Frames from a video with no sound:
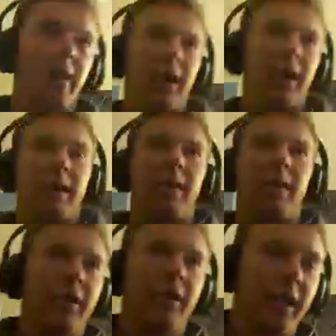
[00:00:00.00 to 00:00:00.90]
Not to
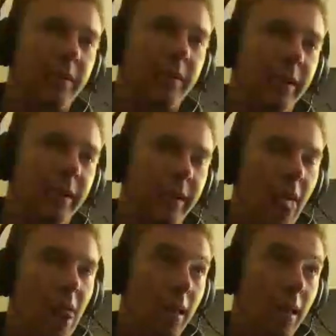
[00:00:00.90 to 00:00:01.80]
underestimate.
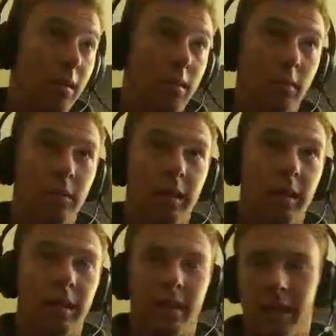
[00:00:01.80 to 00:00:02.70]

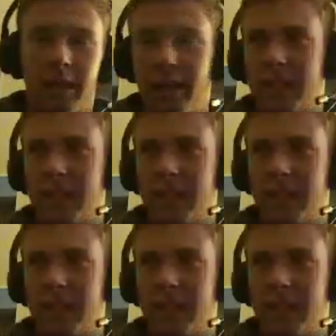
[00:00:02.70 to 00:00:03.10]
What was